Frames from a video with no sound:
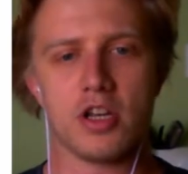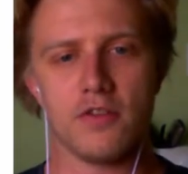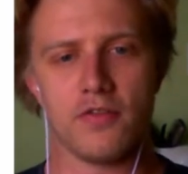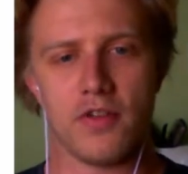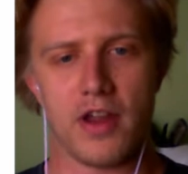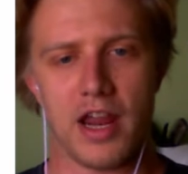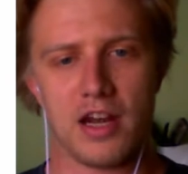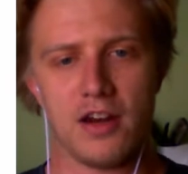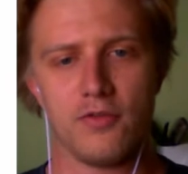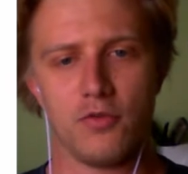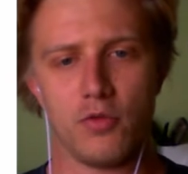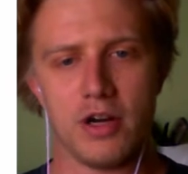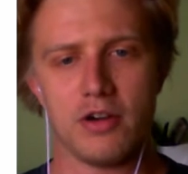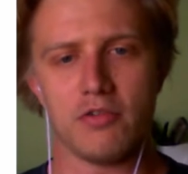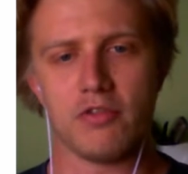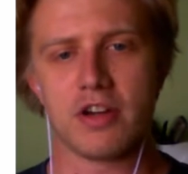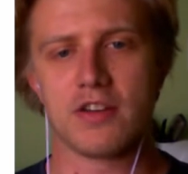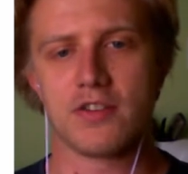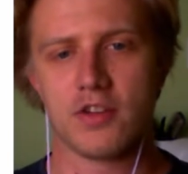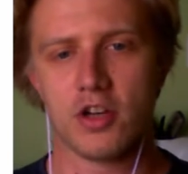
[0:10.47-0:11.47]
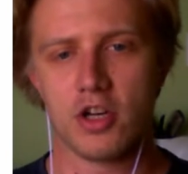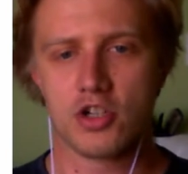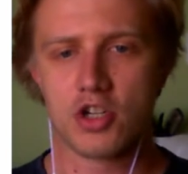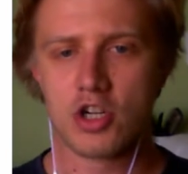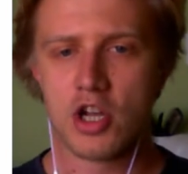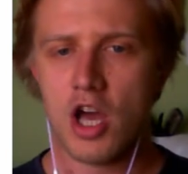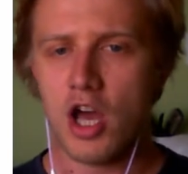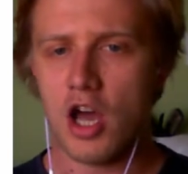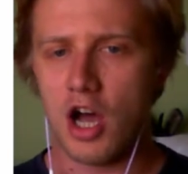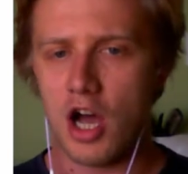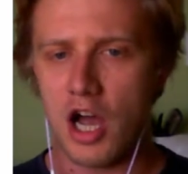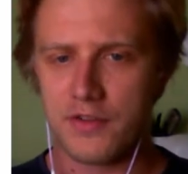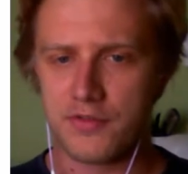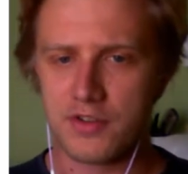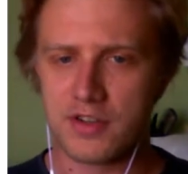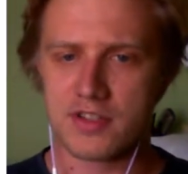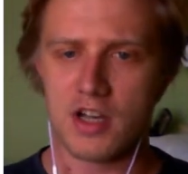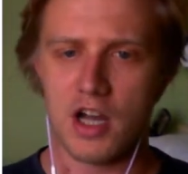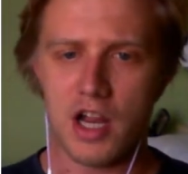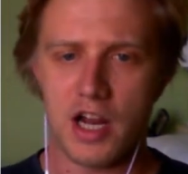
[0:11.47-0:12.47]
of N of 1 research, I've
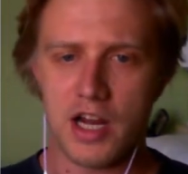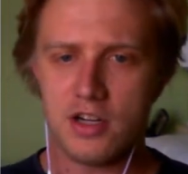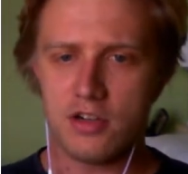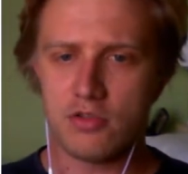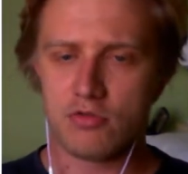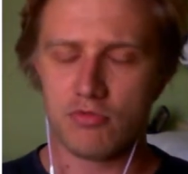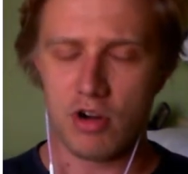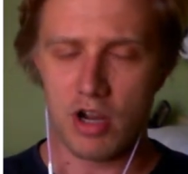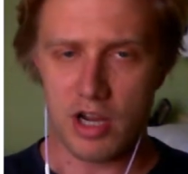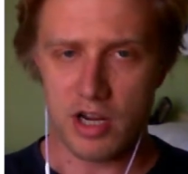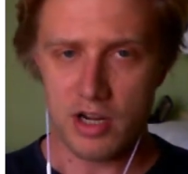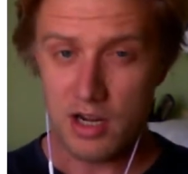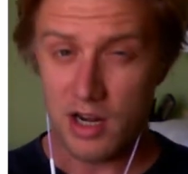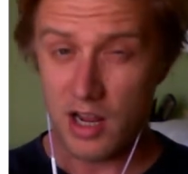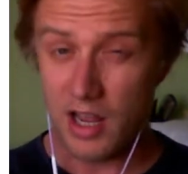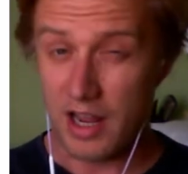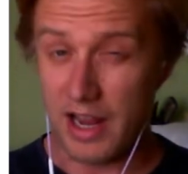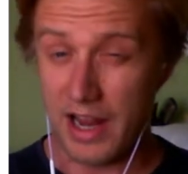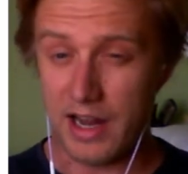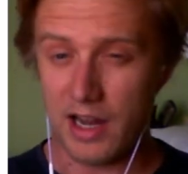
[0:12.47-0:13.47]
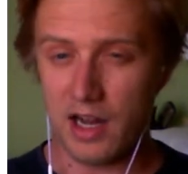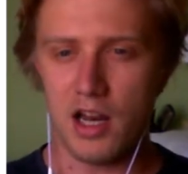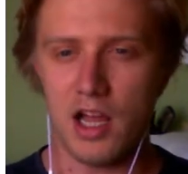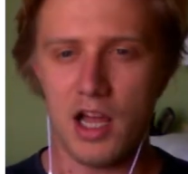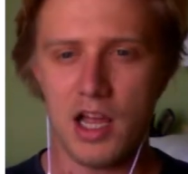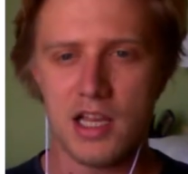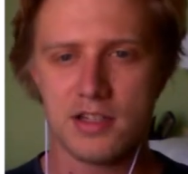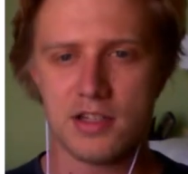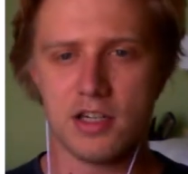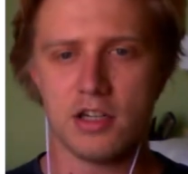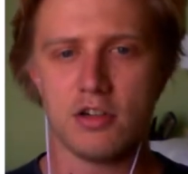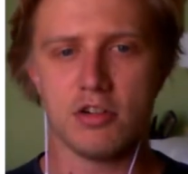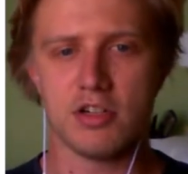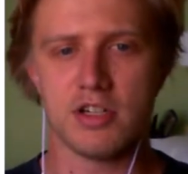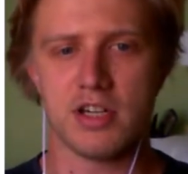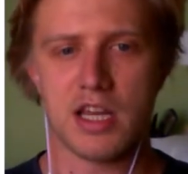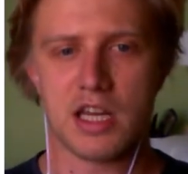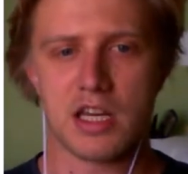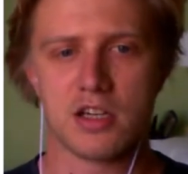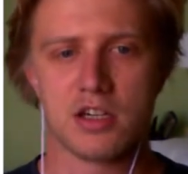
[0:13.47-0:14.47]
designed, run, analysed and
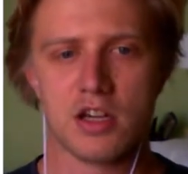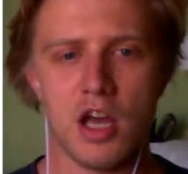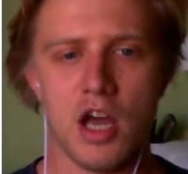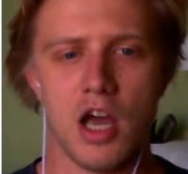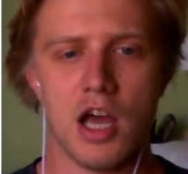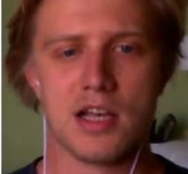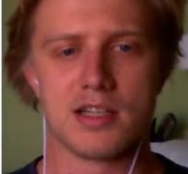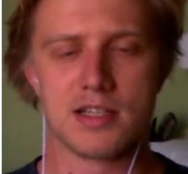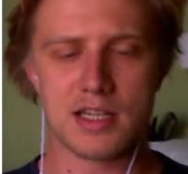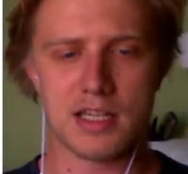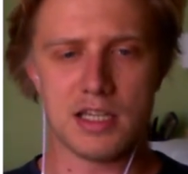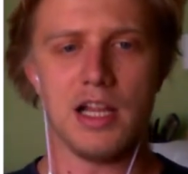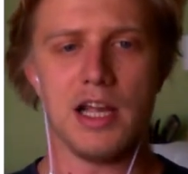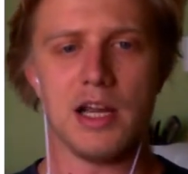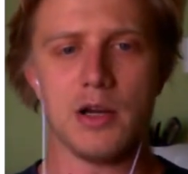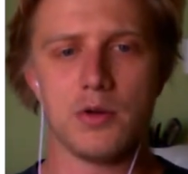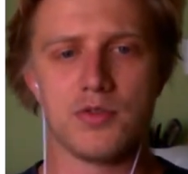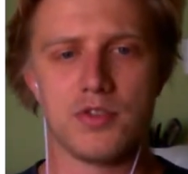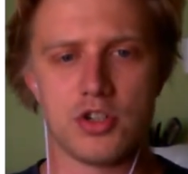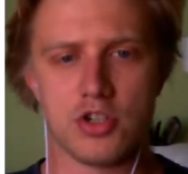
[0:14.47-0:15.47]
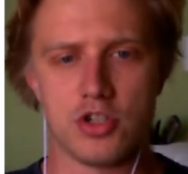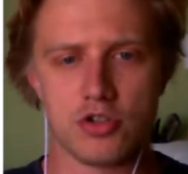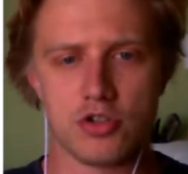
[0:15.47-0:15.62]
critiqued a skill acquisition